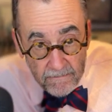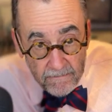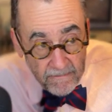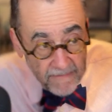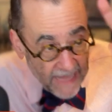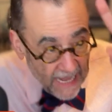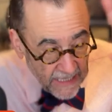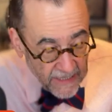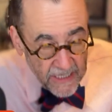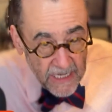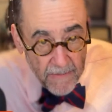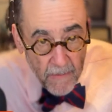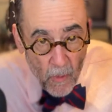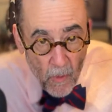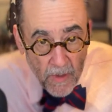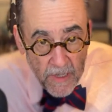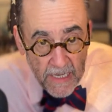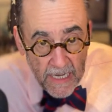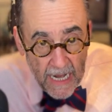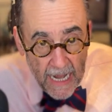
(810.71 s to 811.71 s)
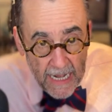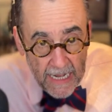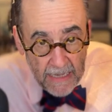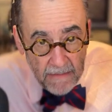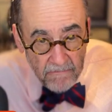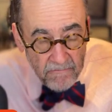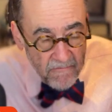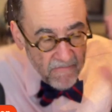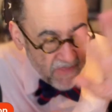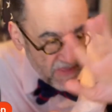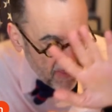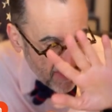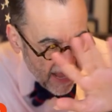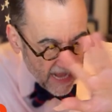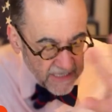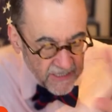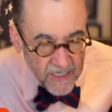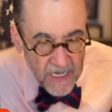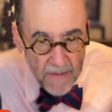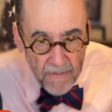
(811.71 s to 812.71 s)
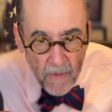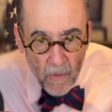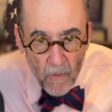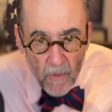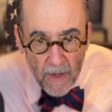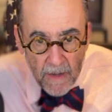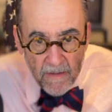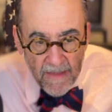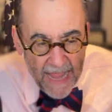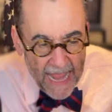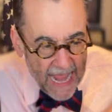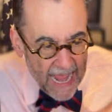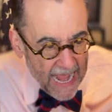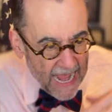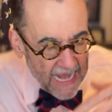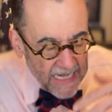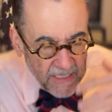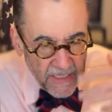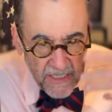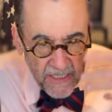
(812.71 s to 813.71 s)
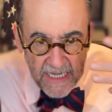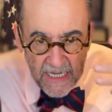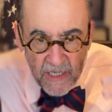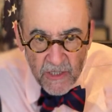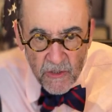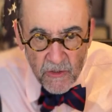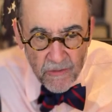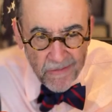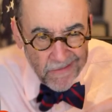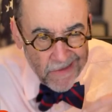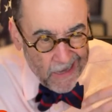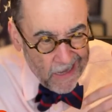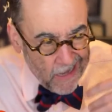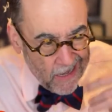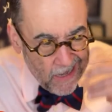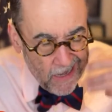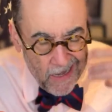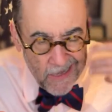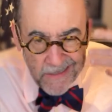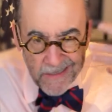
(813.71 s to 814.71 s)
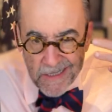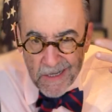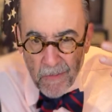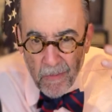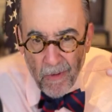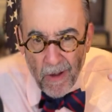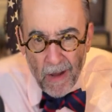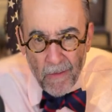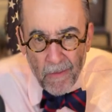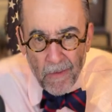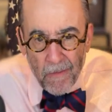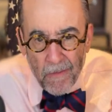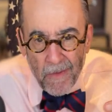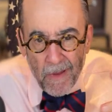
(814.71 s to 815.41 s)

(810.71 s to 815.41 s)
That's number one. You got it? That's number one. That's the issue. That's the problem.